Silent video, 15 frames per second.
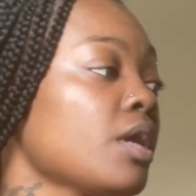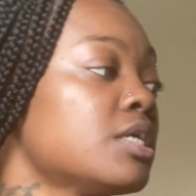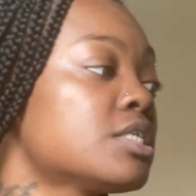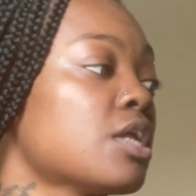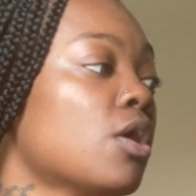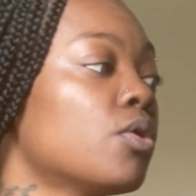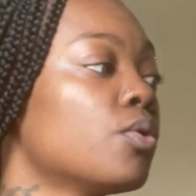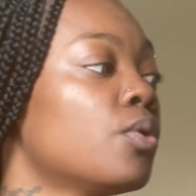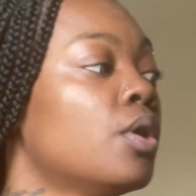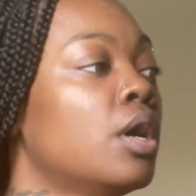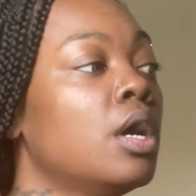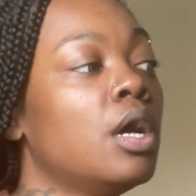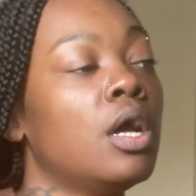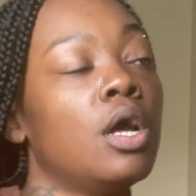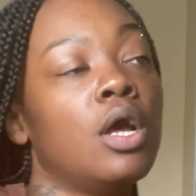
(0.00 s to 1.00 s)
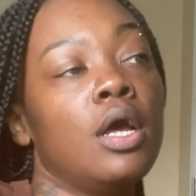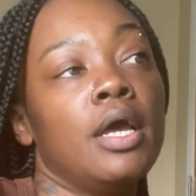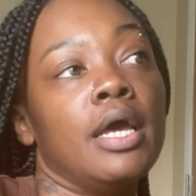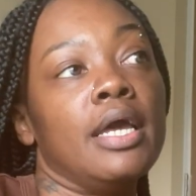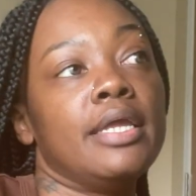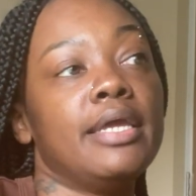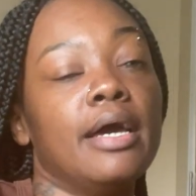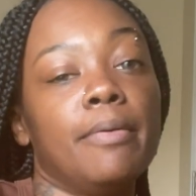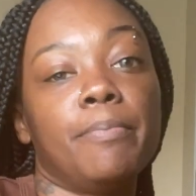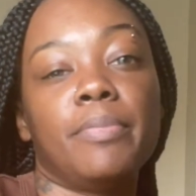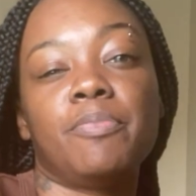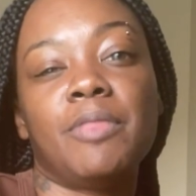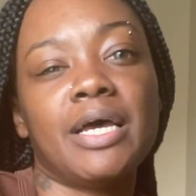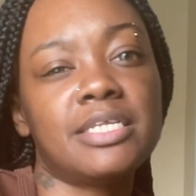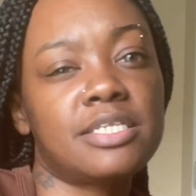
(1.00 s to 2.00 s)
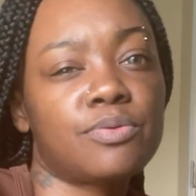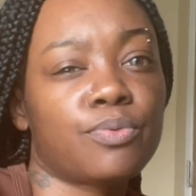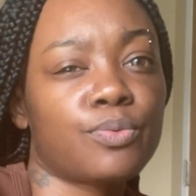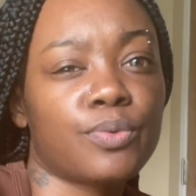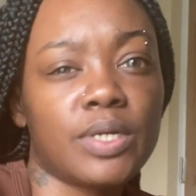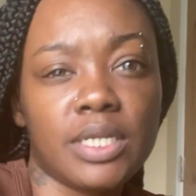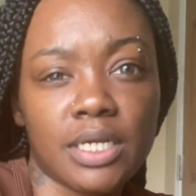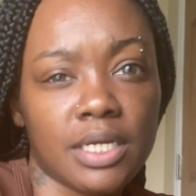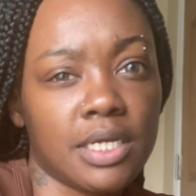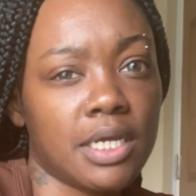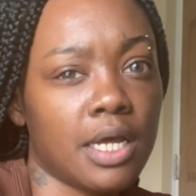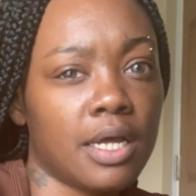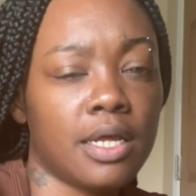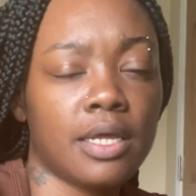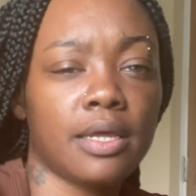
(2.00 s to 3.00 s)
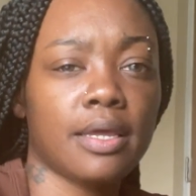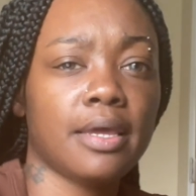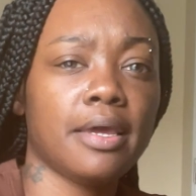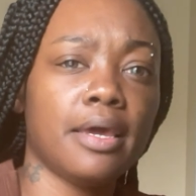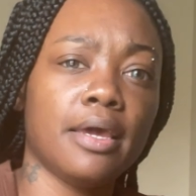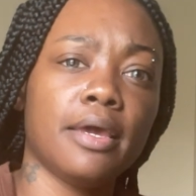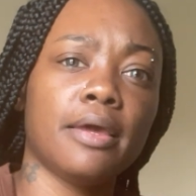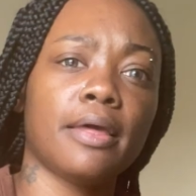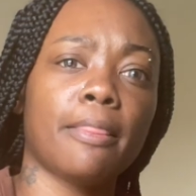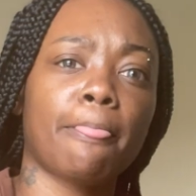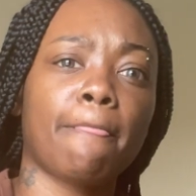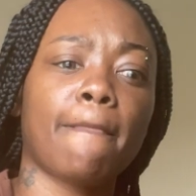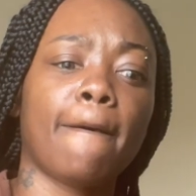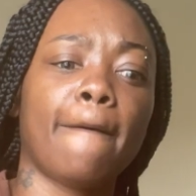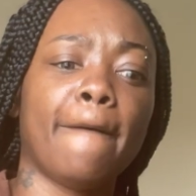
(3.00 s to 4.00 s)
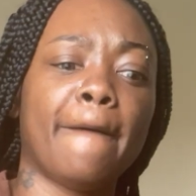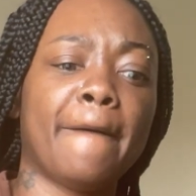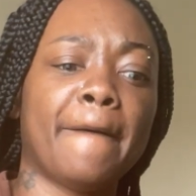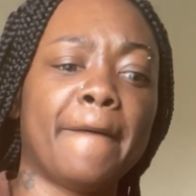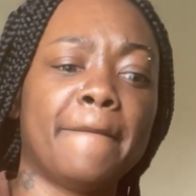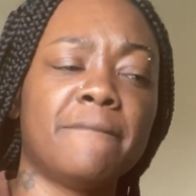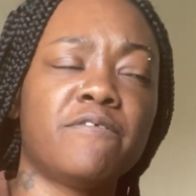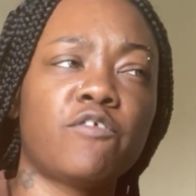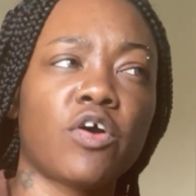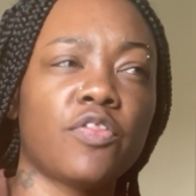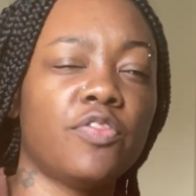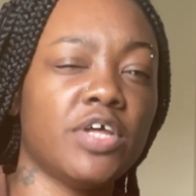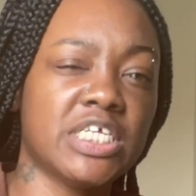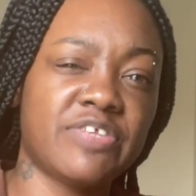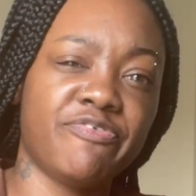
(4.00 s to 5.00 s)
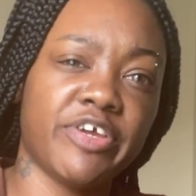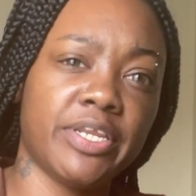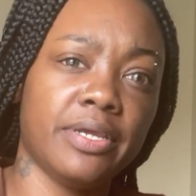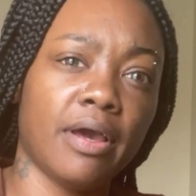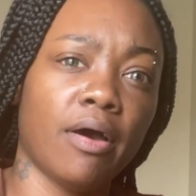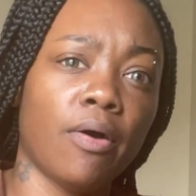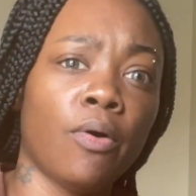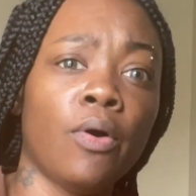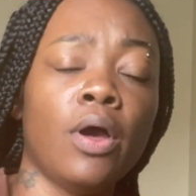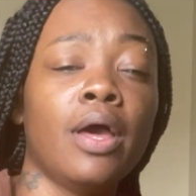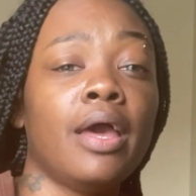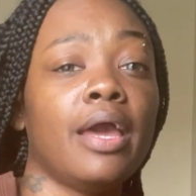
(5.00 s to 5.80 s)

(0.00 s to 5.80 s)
So, yep, that's really it for this video.